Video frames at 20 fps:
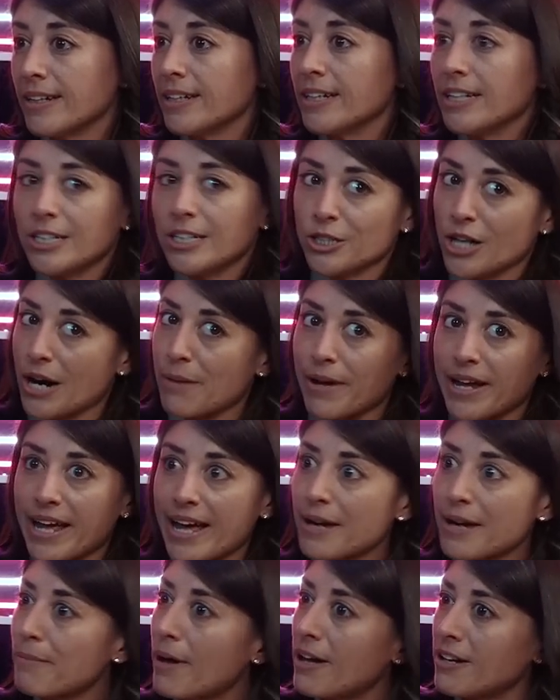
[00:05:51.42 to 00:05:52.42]
try my
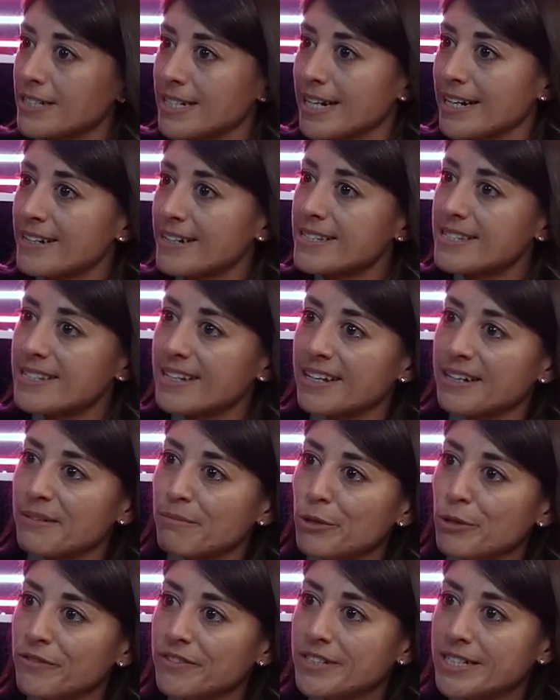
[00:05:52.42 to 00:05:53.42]
hat at politics and
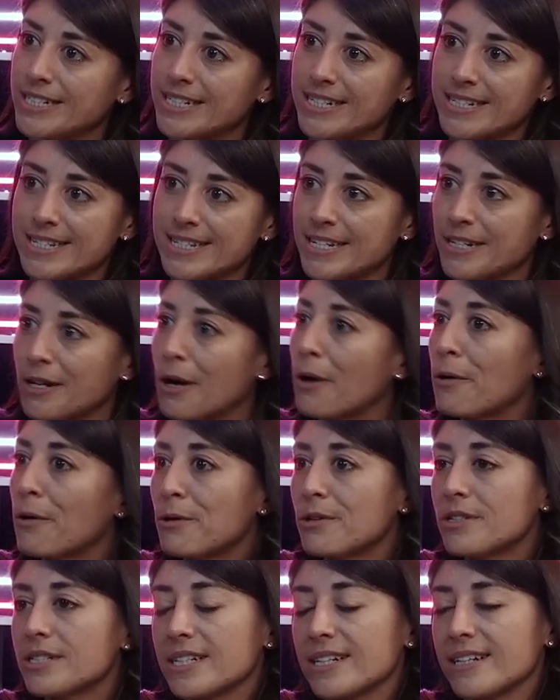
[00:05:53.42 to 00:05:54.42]
moved to DC
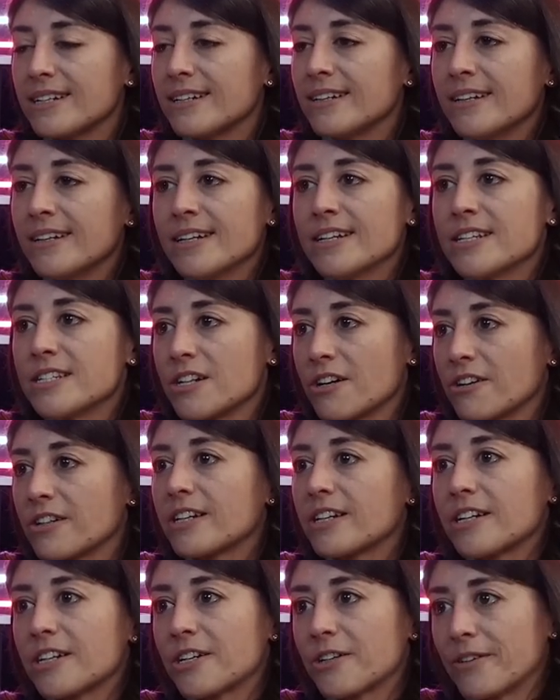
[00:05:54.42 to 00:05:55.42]
cold and started
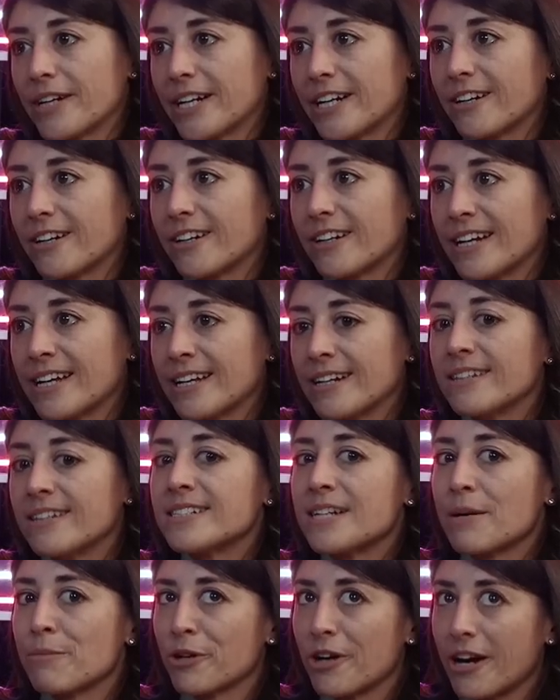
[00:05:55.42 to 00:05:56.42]
a career in
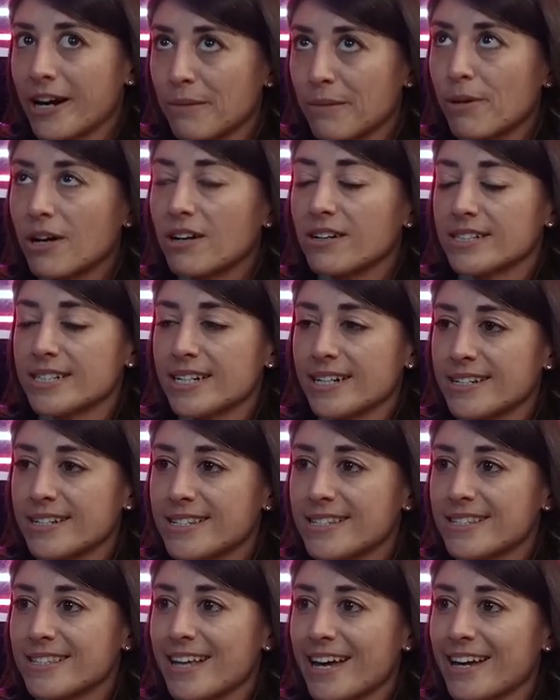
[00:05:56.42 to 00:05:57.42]
Democratic
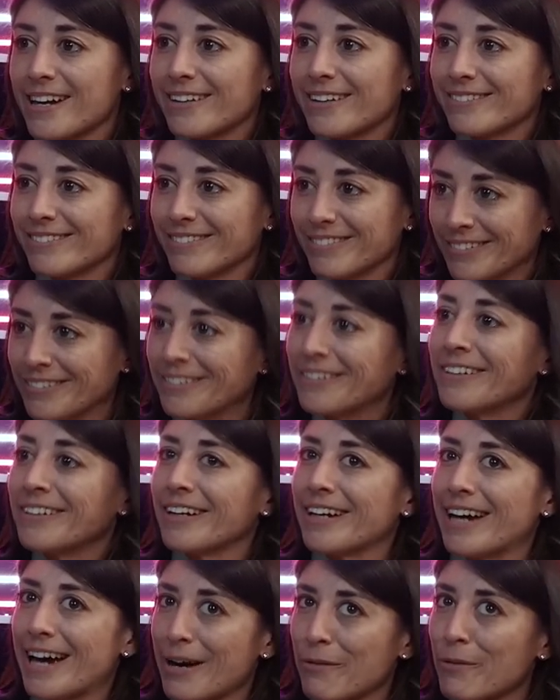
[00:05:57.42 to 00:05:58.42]
politics that
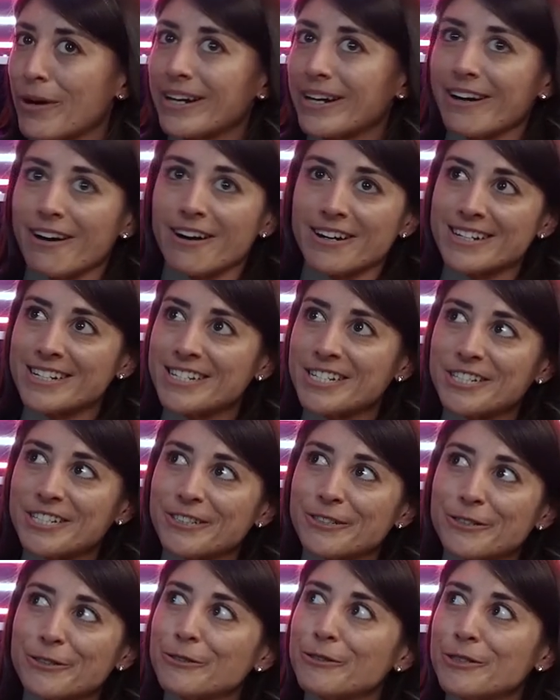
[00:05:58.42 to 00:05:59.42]
I went on
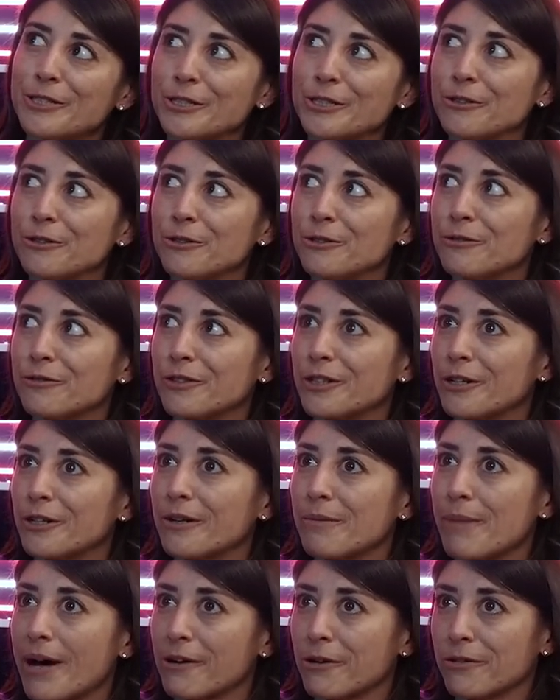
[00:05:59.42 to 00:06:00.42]
to do for
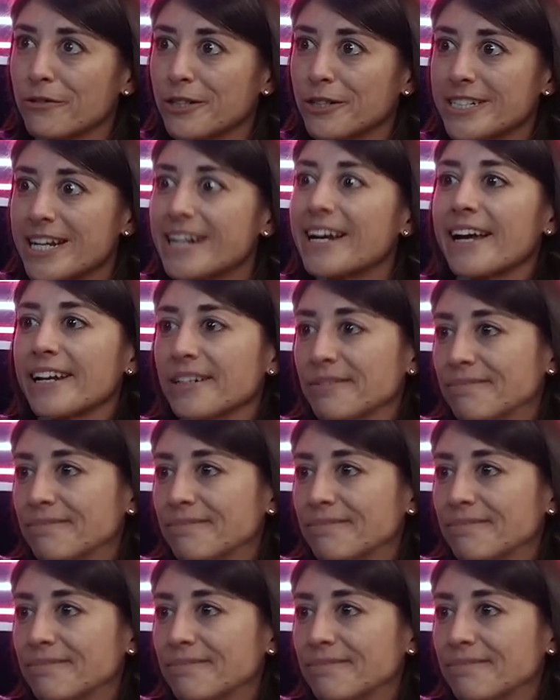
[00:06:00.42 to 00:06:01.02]
about over a decade.